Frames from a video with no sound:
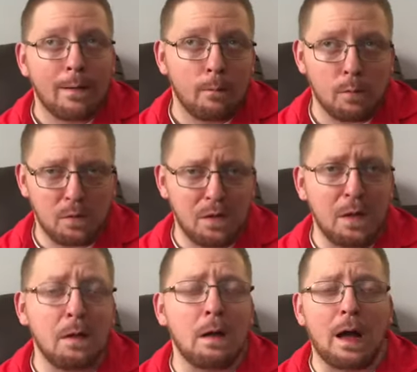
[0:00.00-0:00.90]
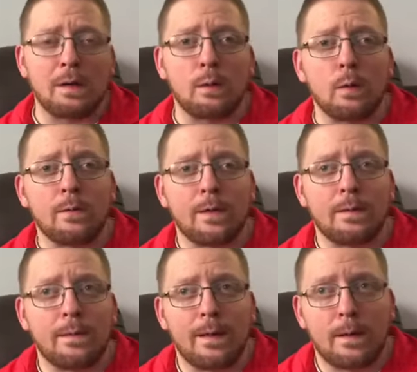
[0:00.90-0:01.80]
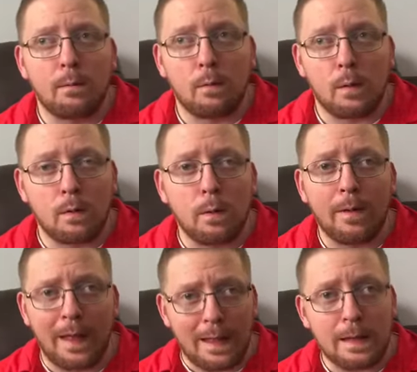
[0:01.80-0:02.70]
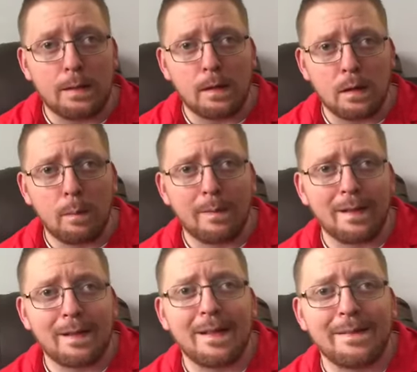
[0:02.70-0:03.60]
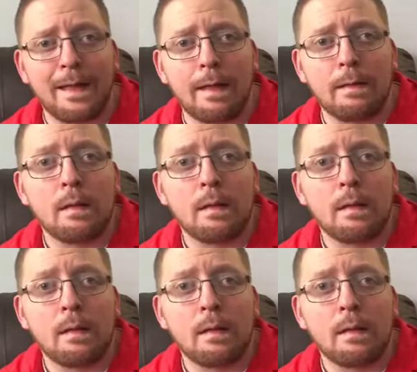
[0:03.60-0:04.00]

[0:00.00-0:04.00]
we'll see. I know that they were looking into something like that,